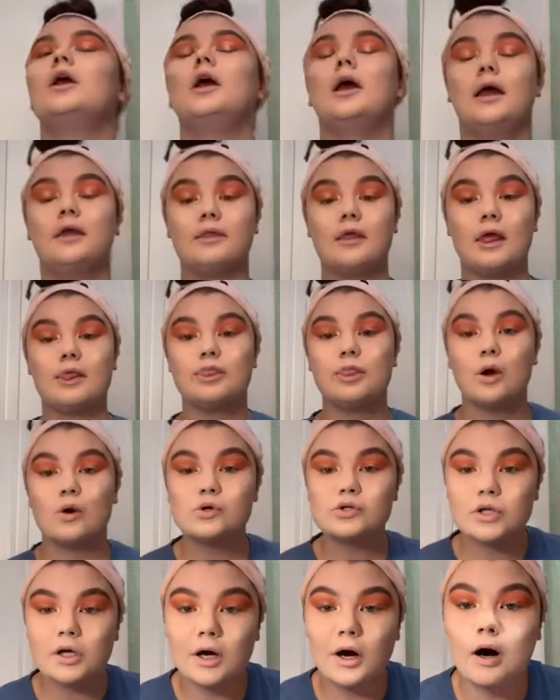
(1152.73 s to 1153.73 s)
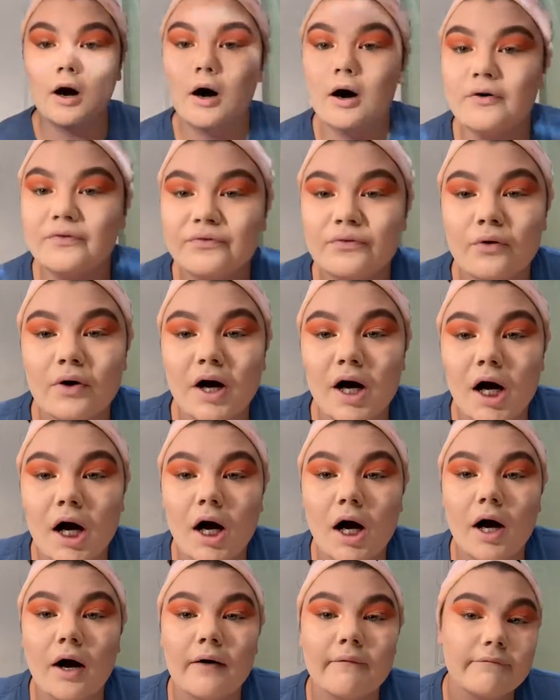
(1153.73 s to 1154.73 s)
And then those are all four
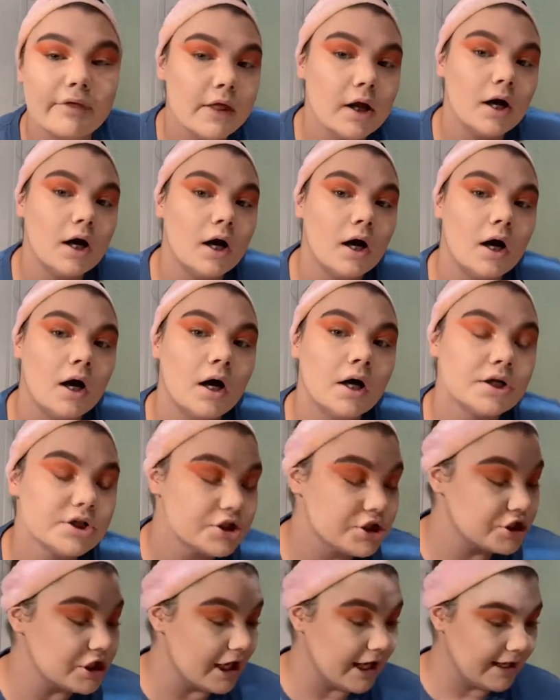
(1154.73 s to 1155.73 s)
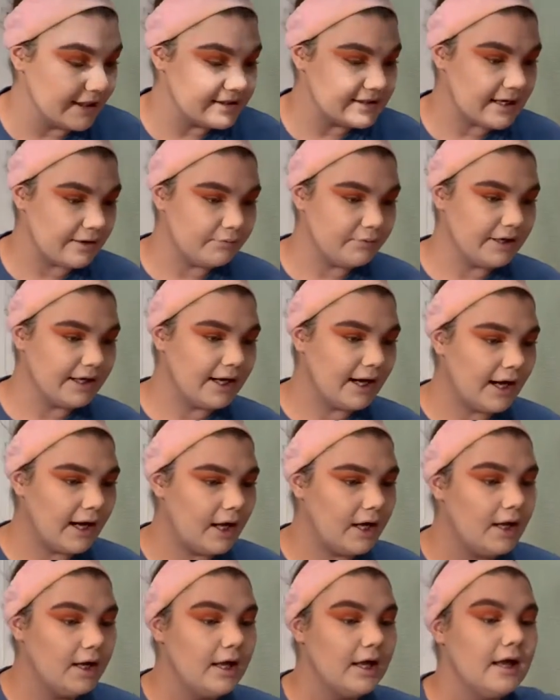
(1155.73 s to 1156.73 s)
of the shades that we
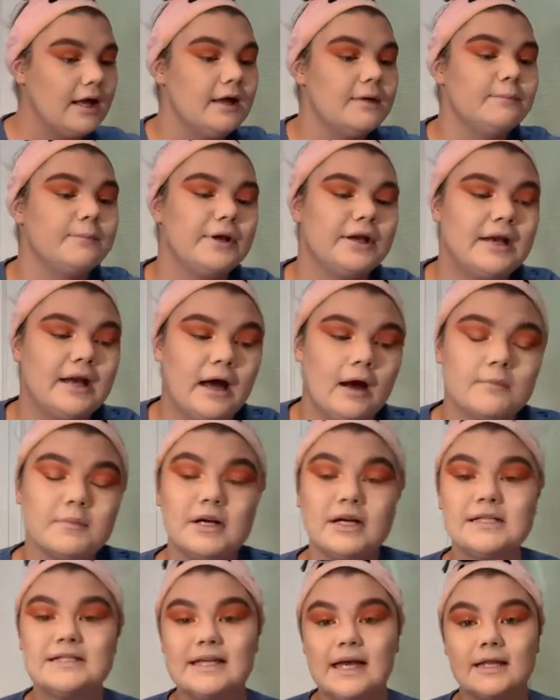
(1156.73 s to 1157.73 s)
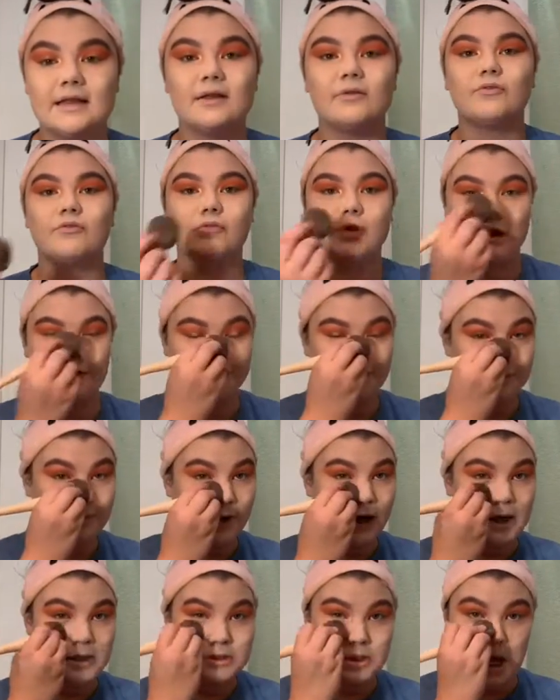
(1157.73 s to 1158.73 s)
got. But now I'm gonna take this fluffy
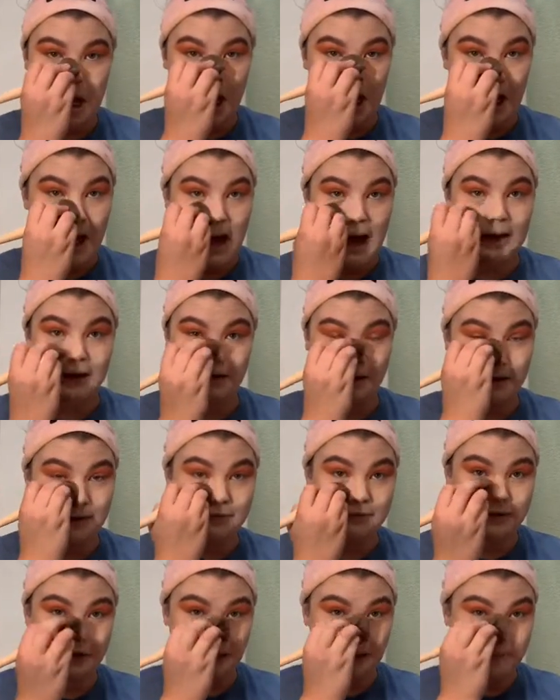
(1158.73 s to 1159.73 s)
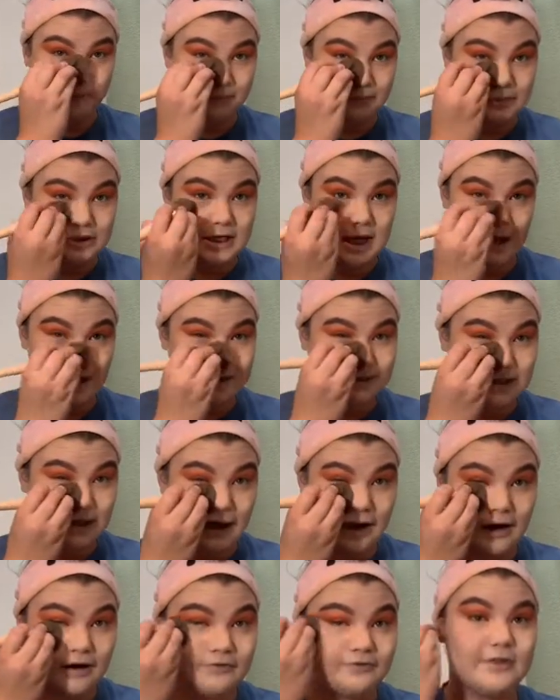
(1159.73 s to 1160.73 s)
brush and kind of dust
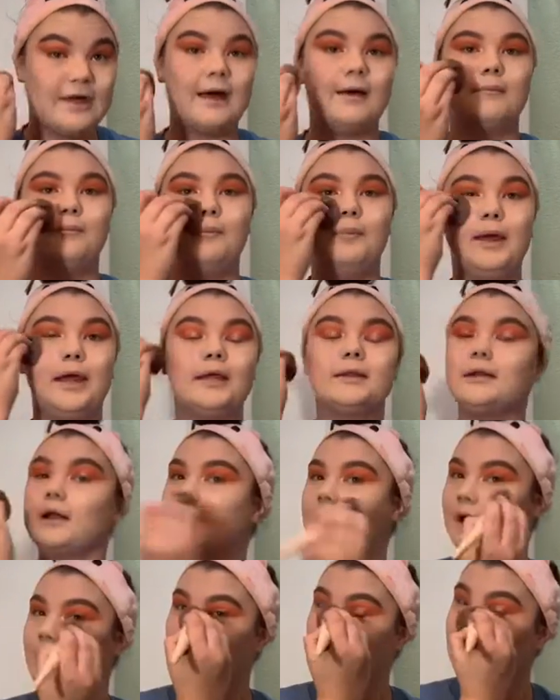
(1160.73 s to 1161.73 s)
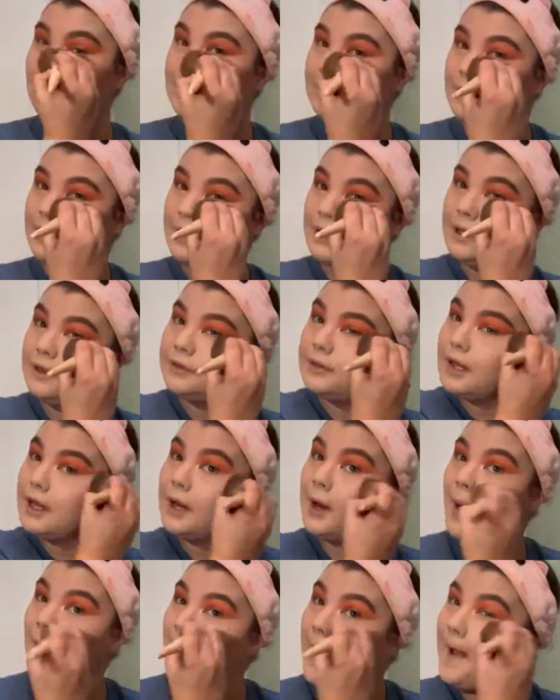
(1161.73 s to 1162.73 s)
off that bake that I had underneath
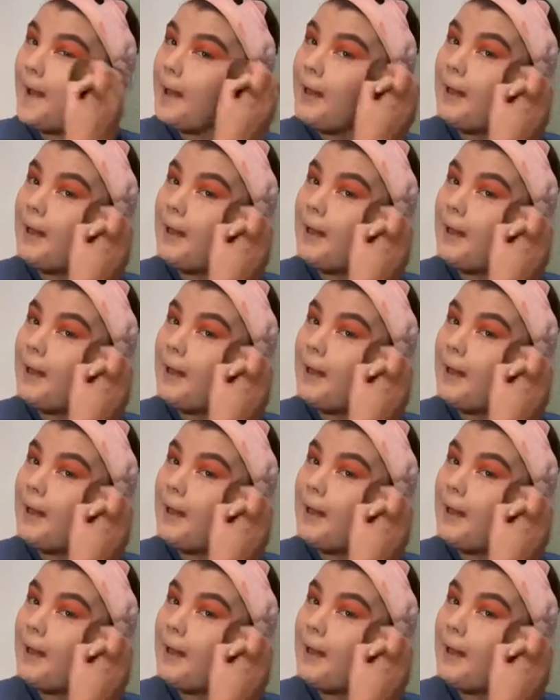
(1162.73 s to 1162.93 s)
there,